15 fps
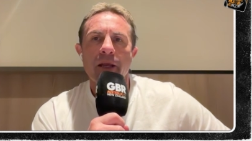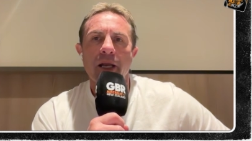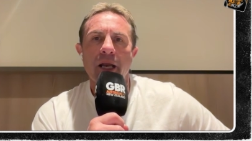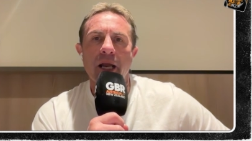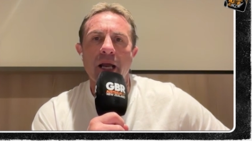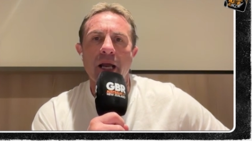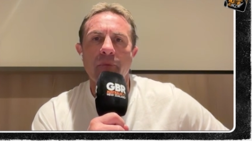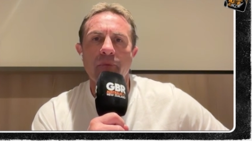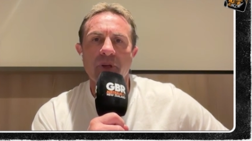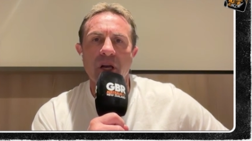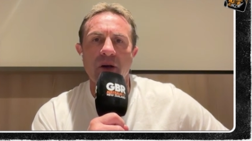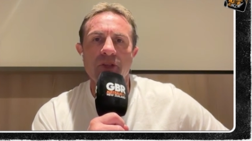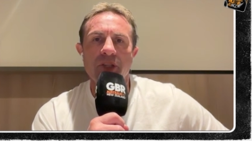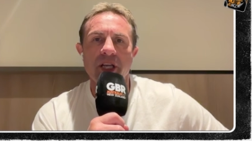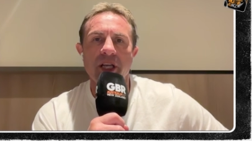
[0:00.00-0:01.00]

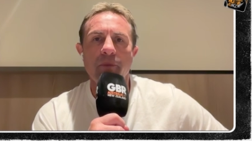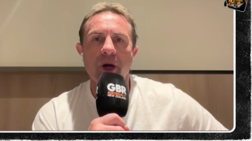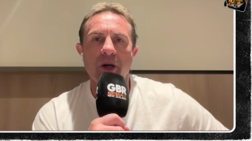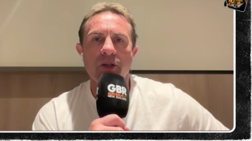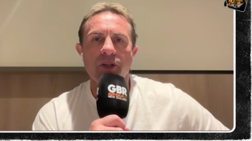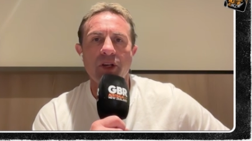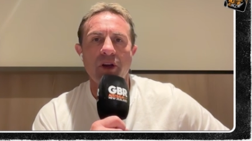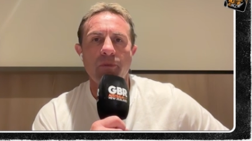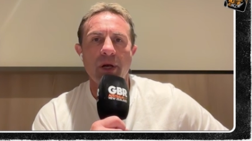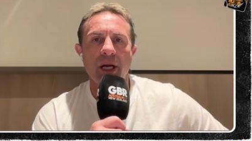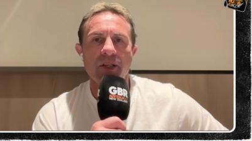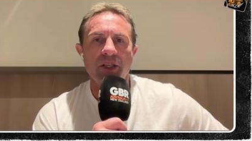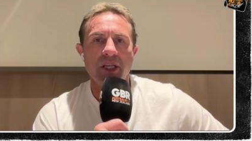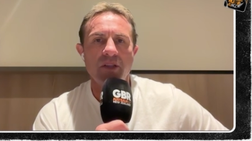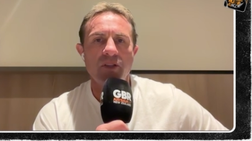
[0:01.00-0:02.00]
Don't T-bone so
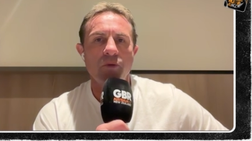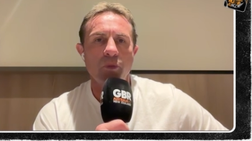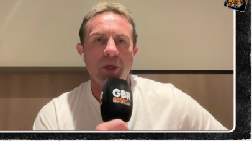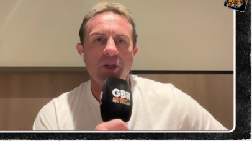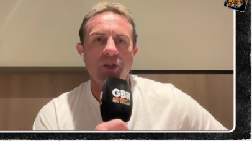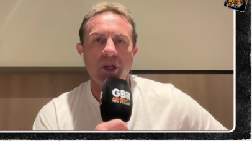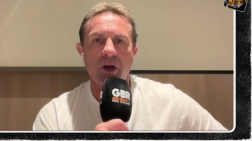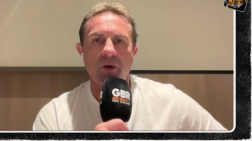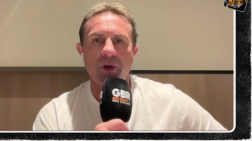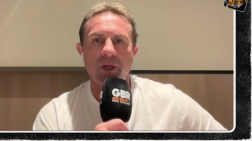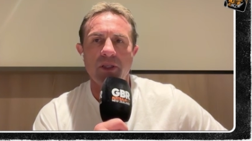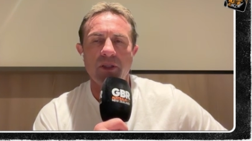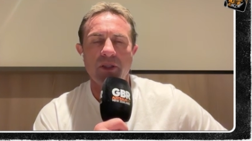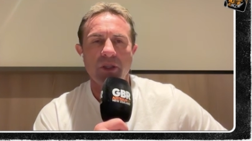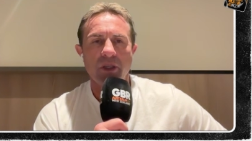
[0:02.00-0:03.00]
much, get some weak
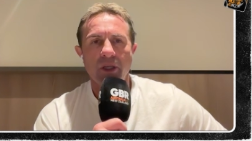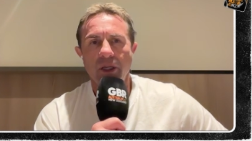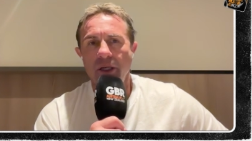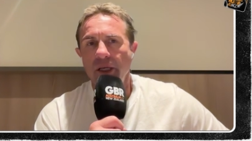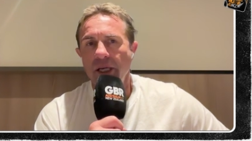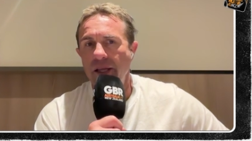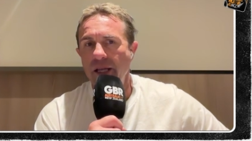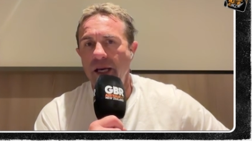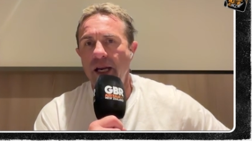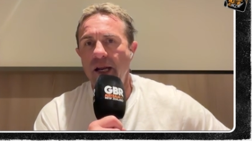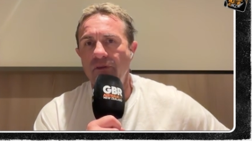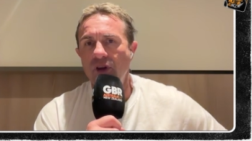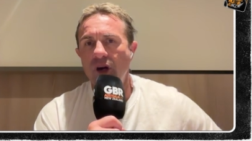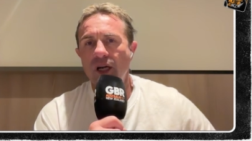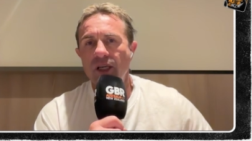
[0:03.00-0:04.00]
shoulders, and then
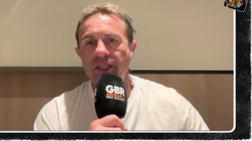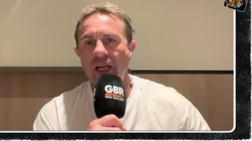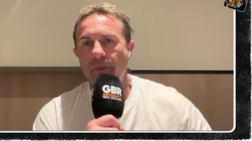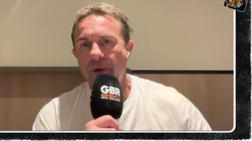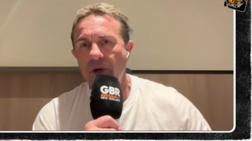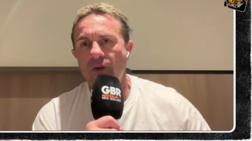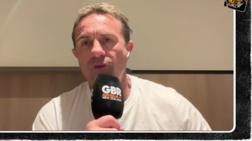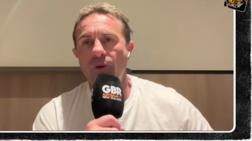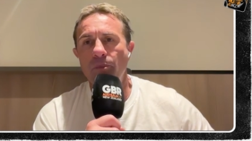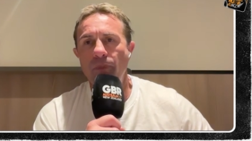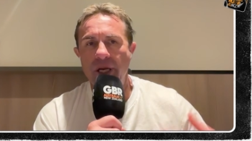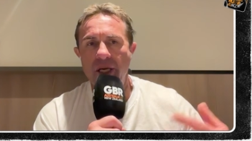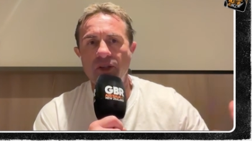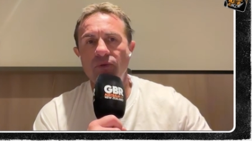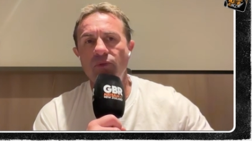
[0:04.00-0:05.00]
have guys coming off the
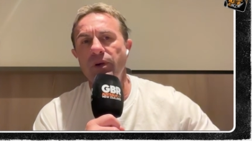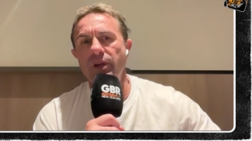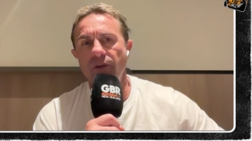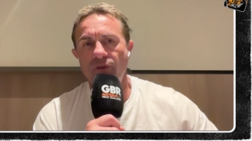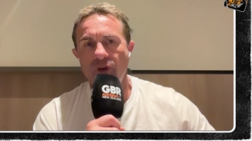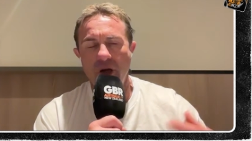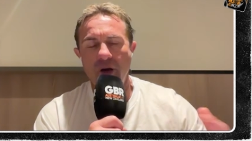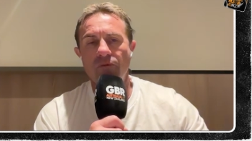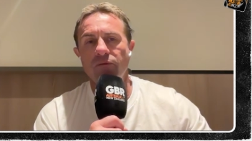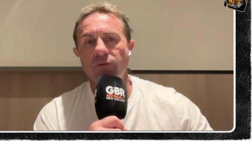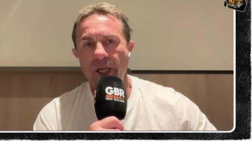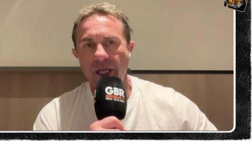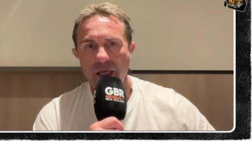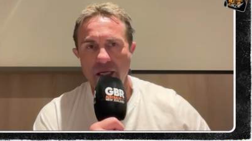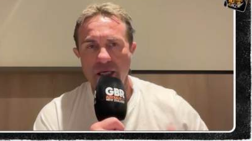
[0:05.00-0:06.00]
bench where you've got
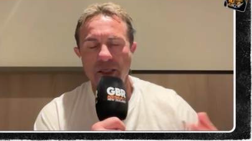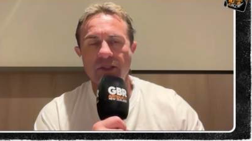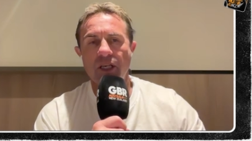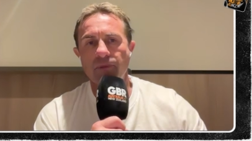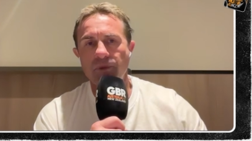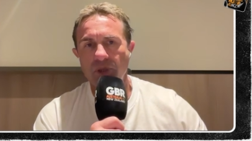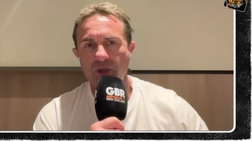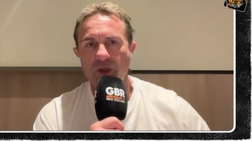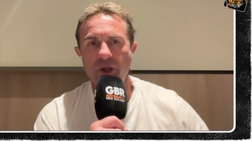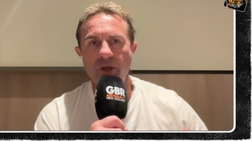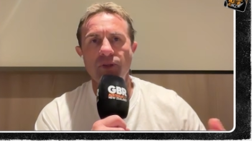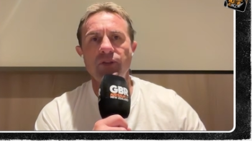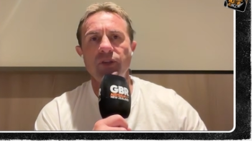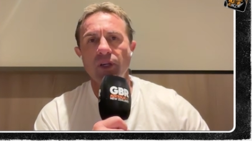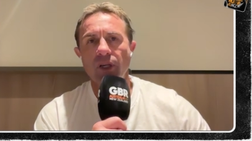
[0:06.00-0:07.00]
regular
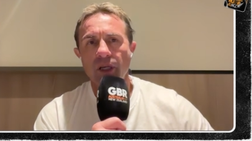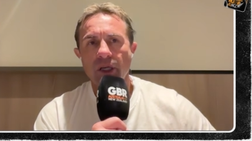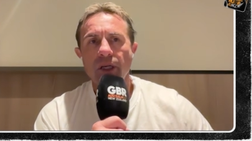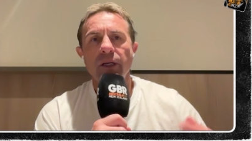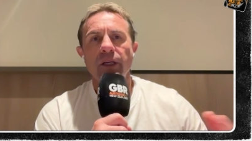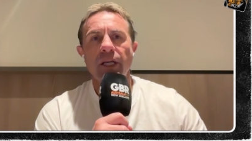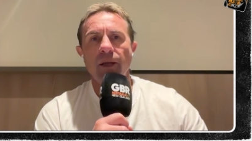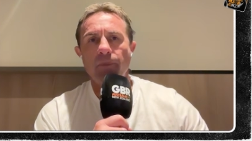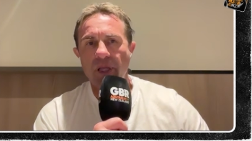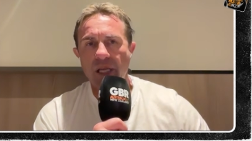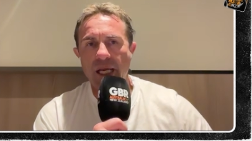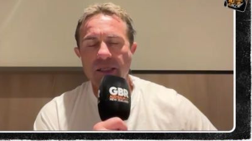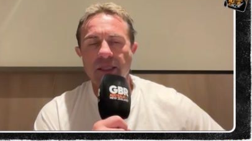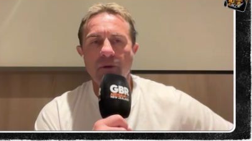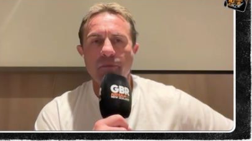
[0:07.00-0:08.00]
substitutes keeping
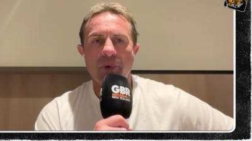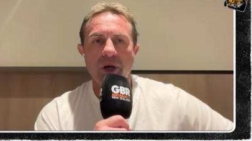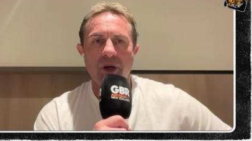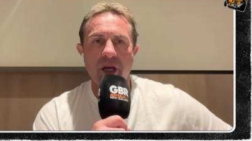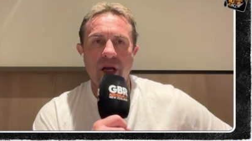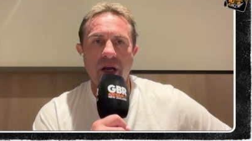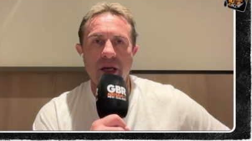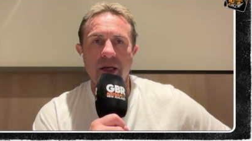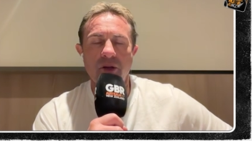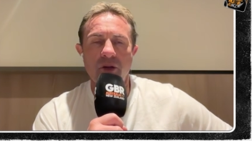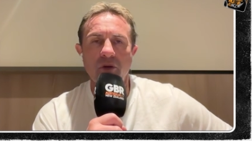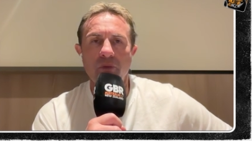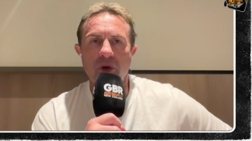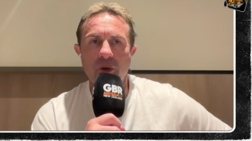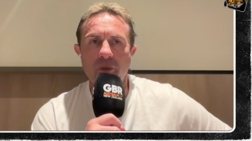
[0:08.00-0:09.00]
that tempo going. It
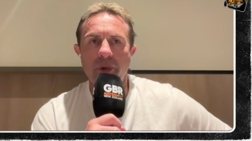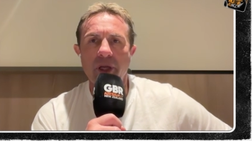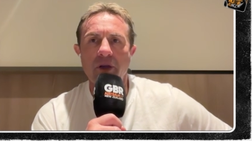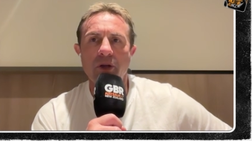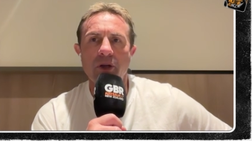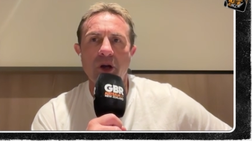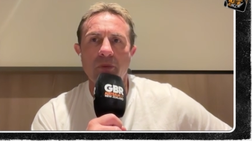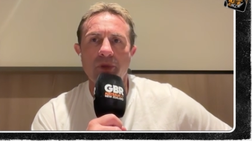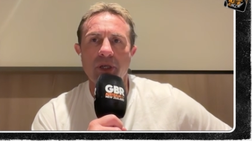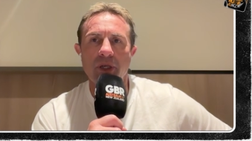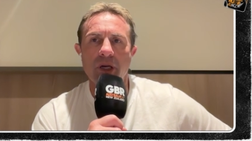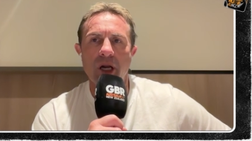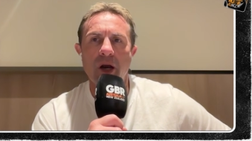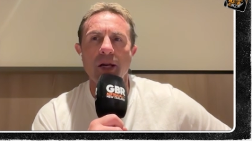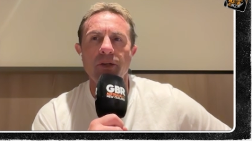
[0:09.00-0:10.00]
could be a good option.
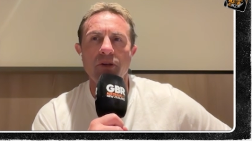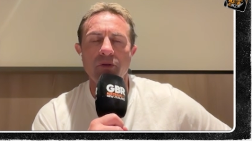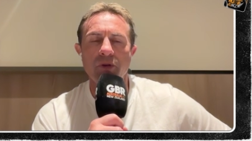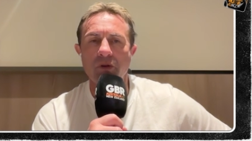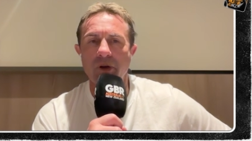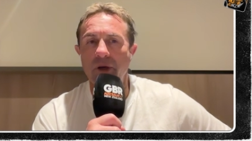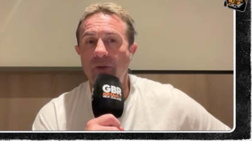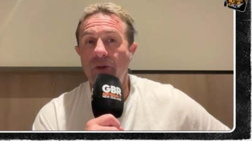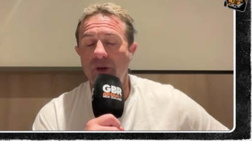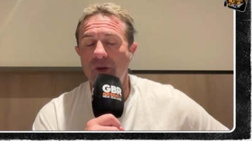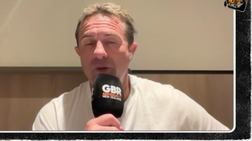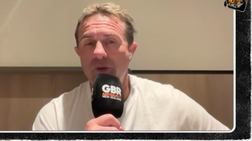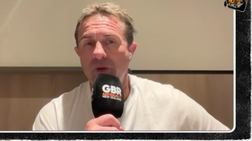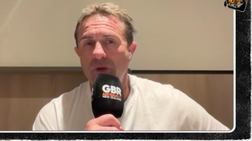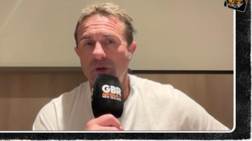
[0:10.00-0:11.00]
I do agree with you. I
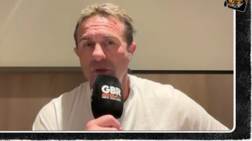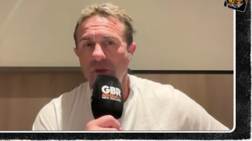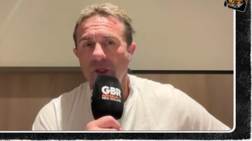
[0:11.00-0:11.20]
thought,